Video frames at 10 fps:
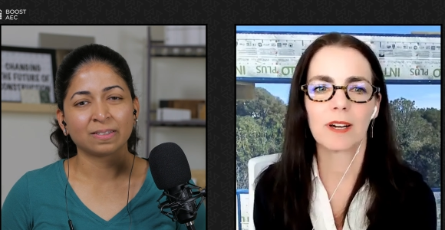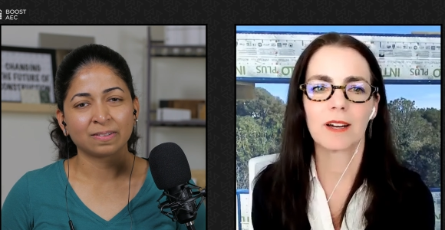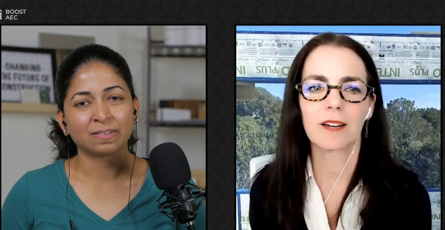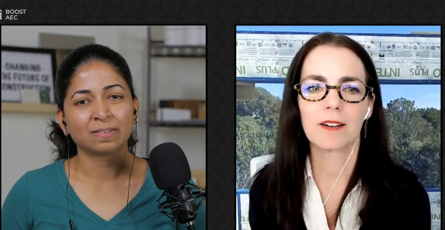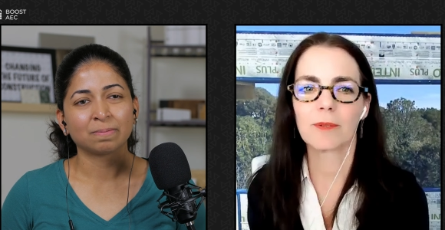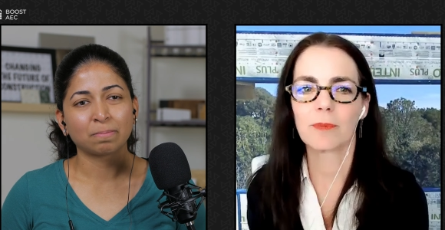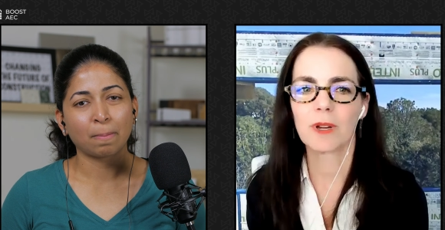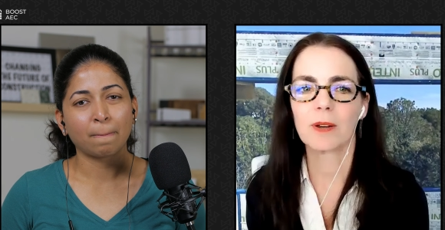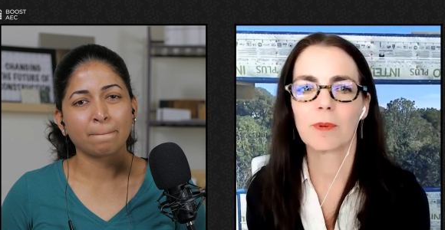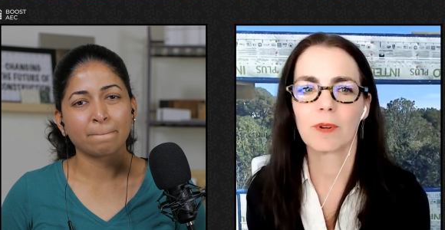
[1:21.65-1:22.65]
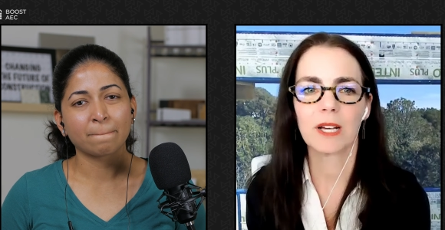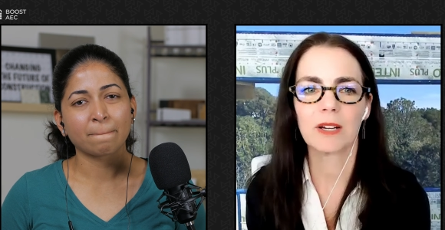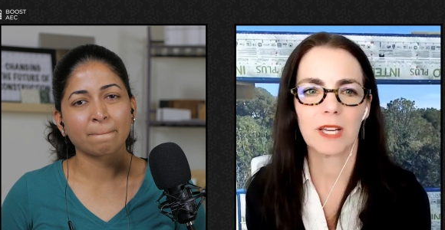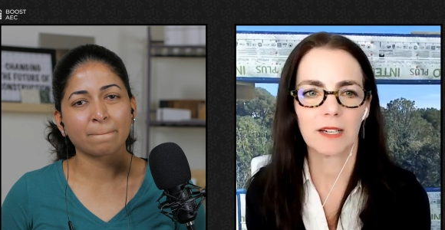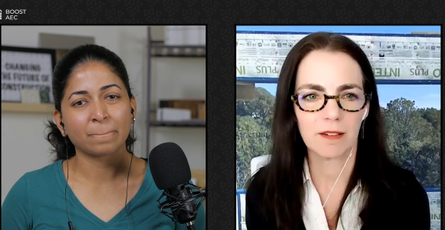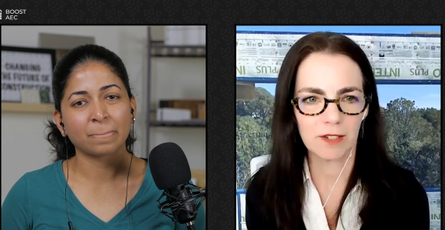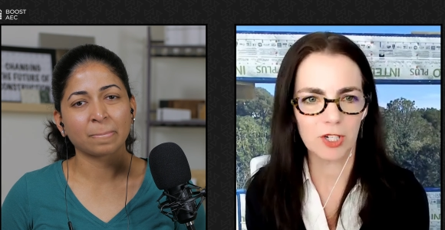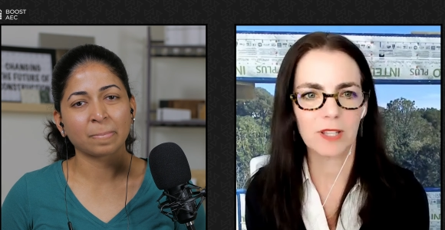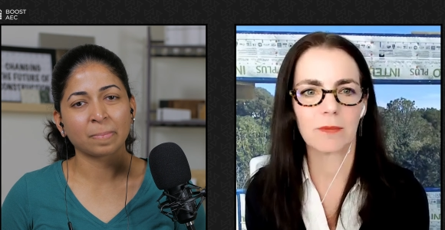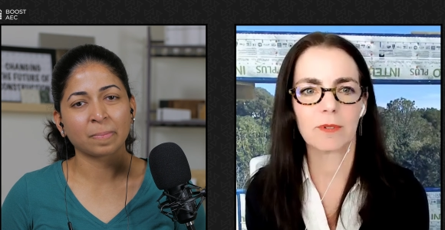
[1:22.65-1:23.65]
Speaker 1: uh, we rolled out
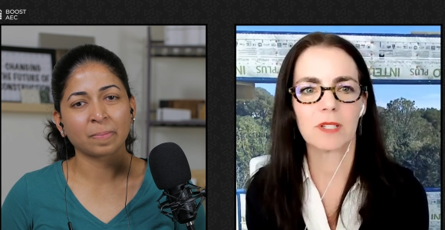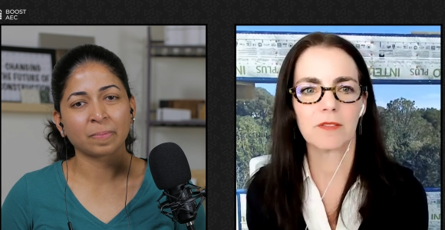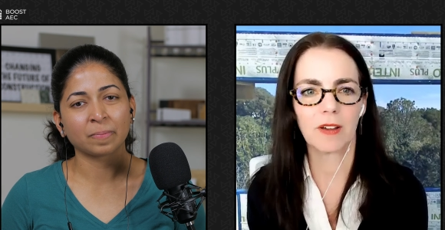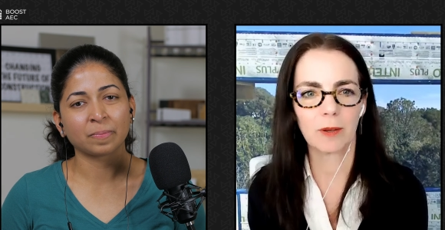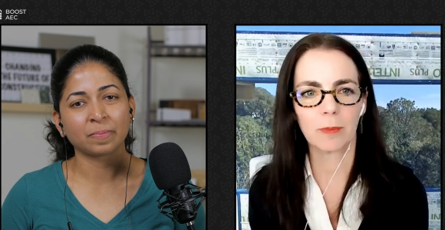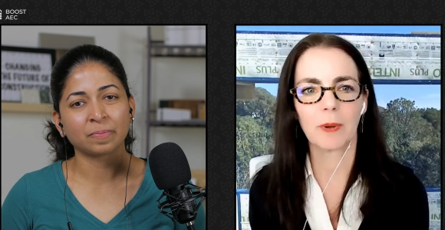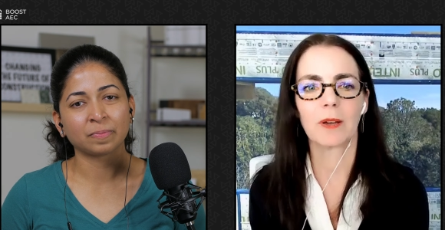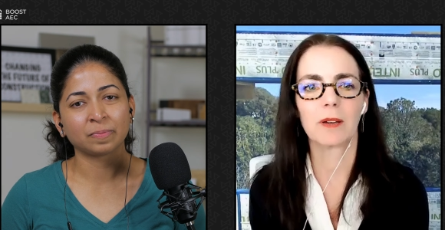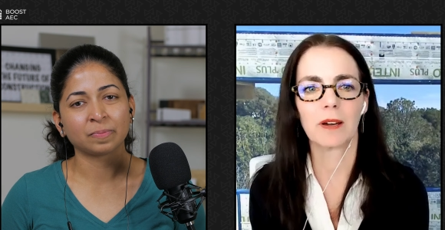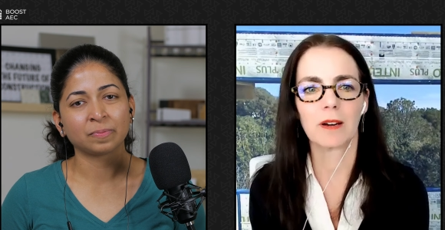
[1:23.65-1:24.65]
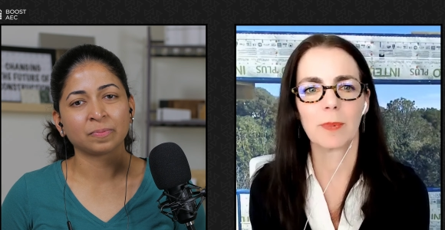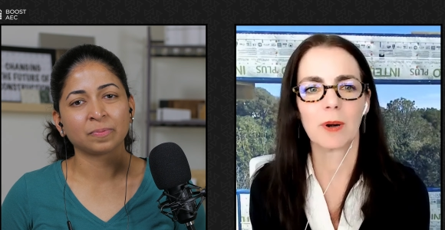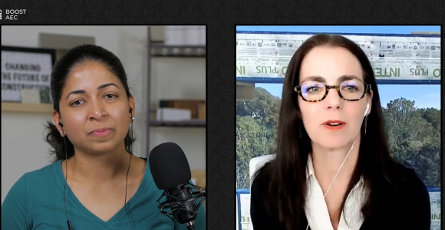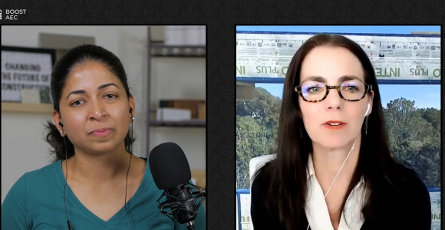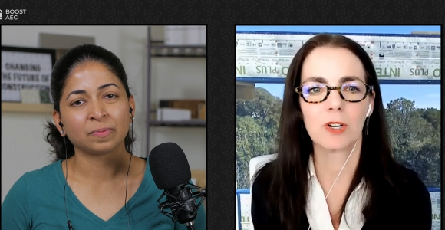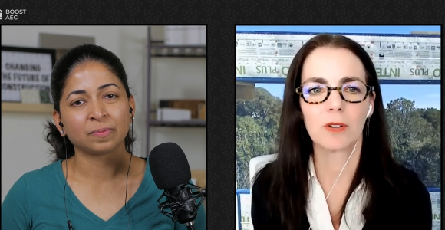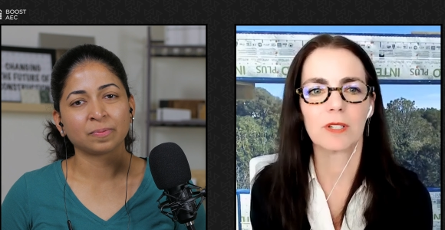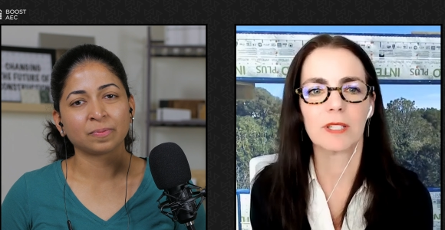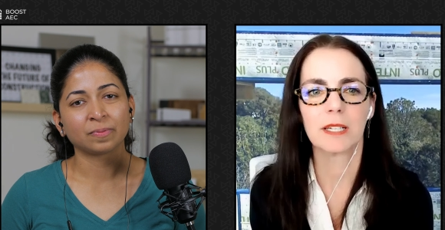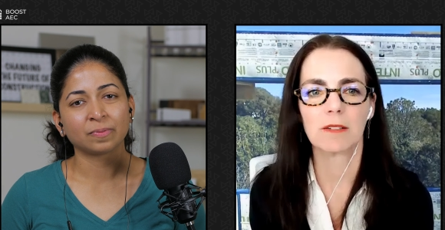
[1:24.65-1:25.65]
technology that was developed by our partner,
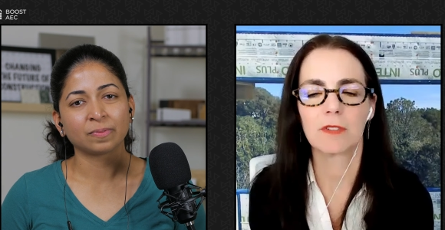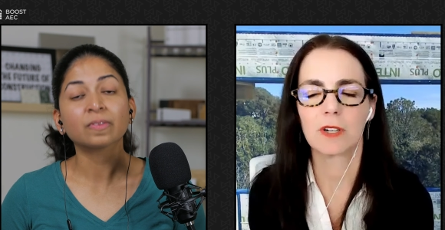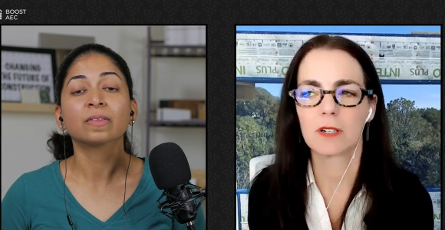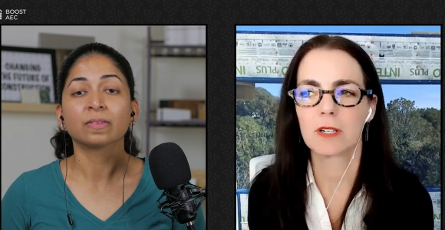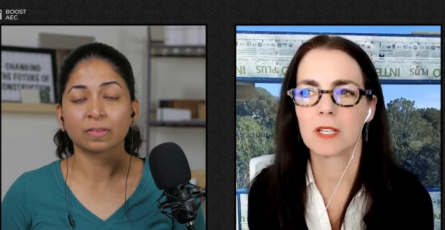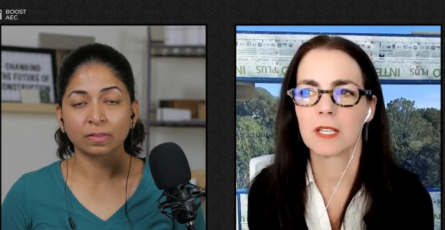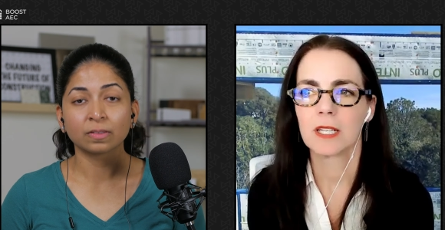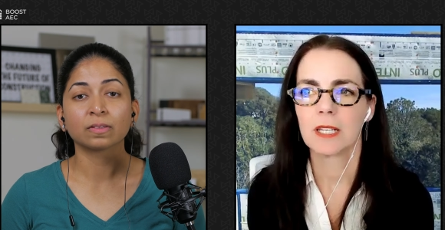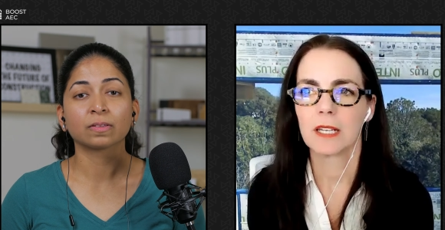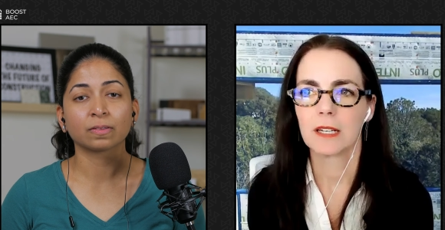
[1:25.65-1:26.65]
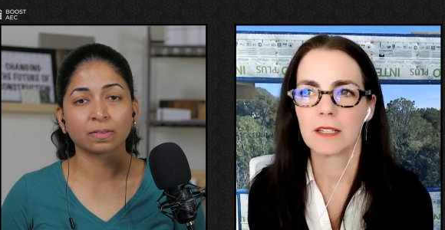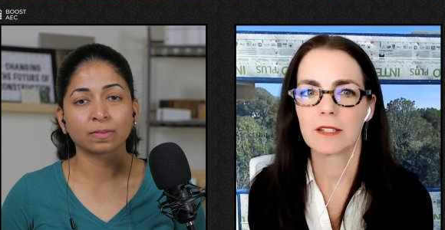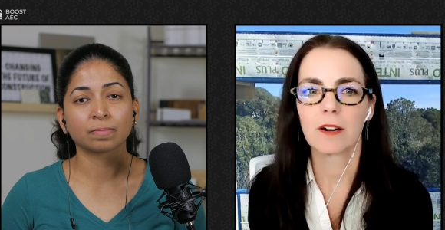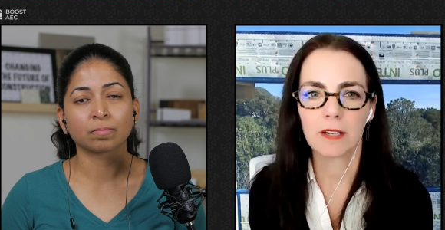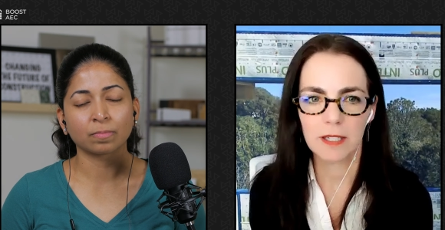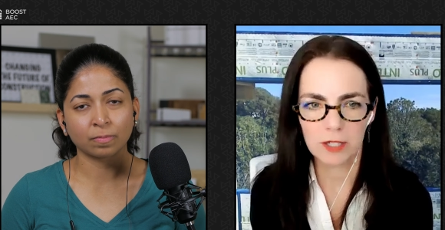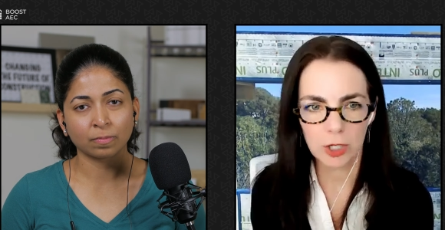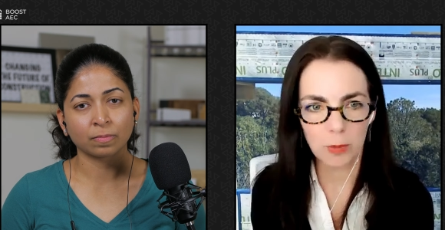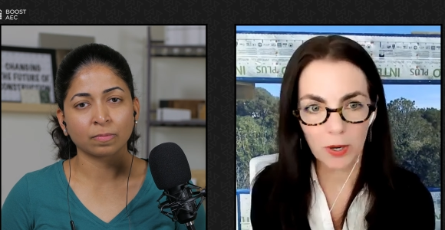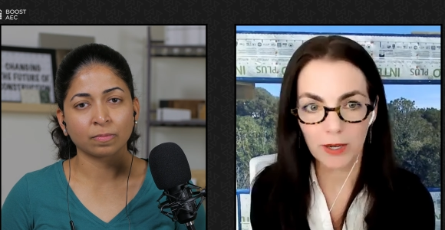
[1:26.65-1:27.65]
Jonah Stanford, in his
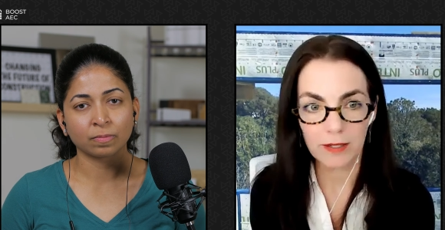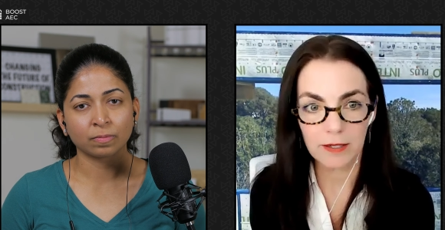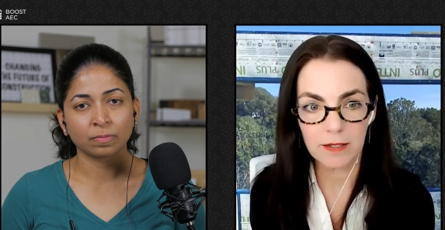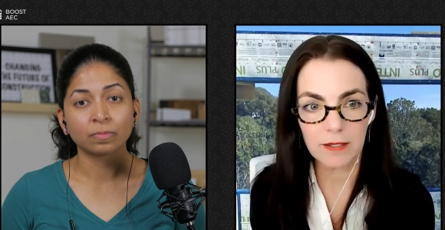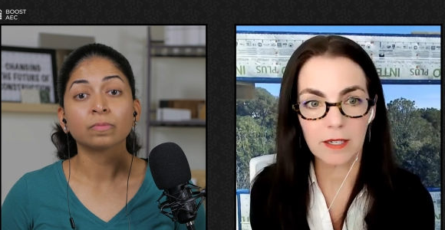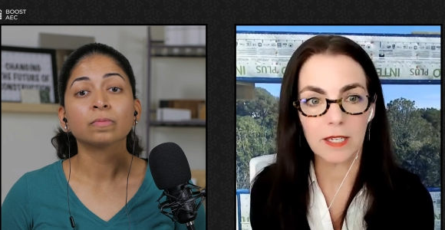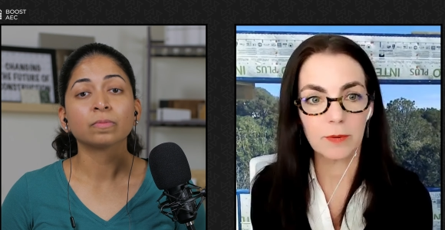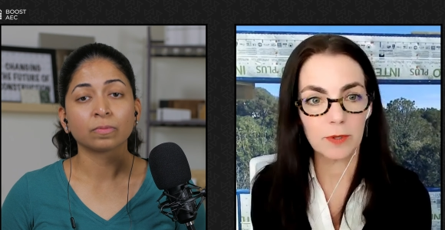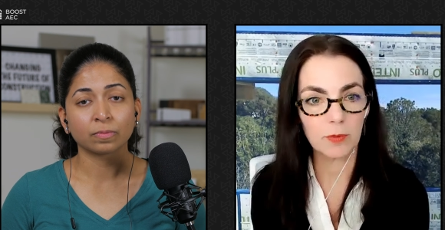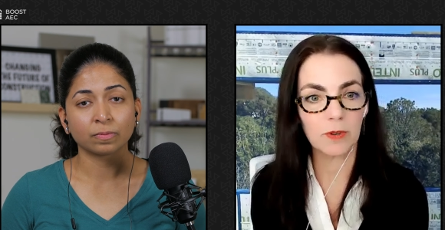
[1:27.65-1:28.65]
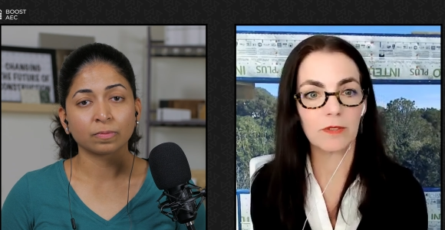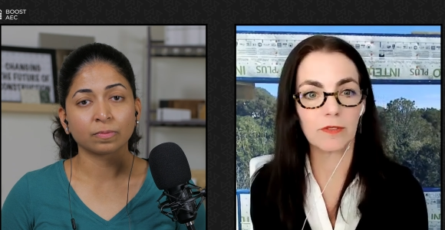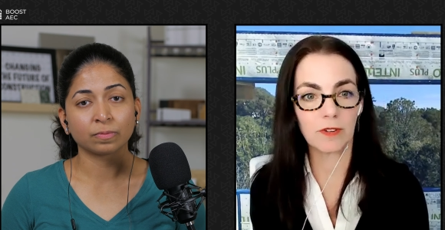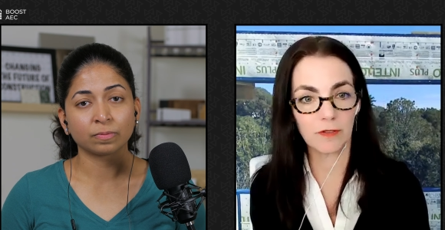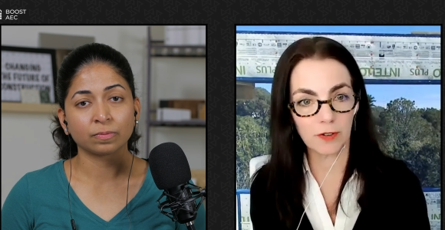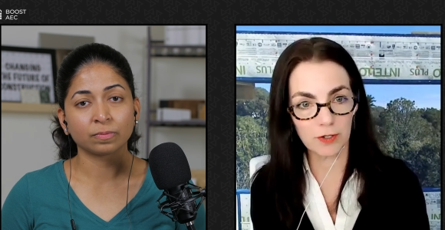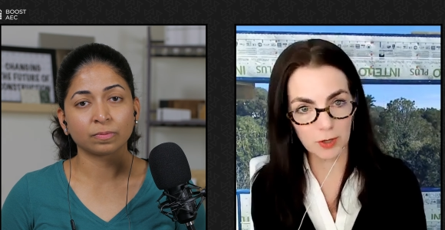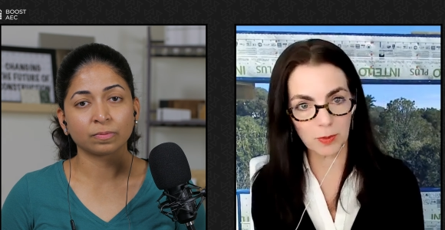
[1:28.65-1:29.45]
architecture practice. And he was one of the first